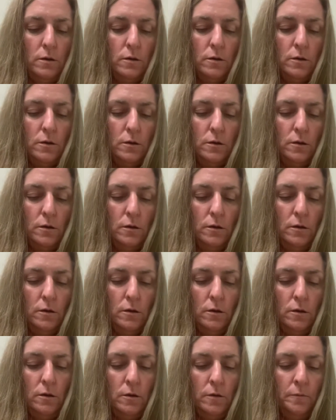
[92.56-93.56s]

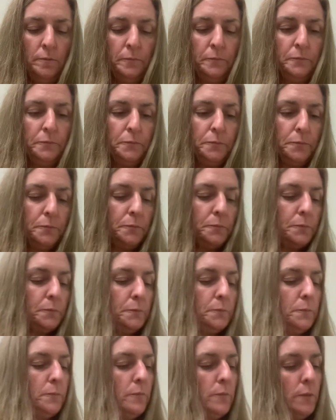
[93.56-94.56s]

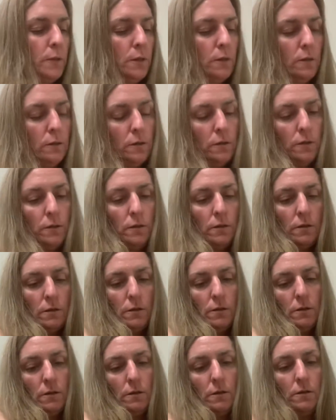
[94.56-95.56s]

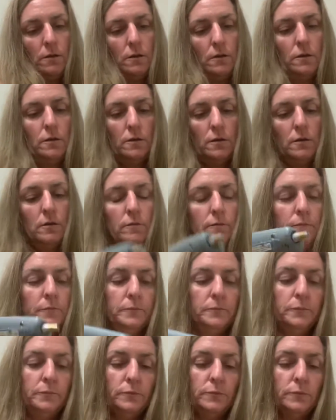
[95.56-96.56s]
[no speech]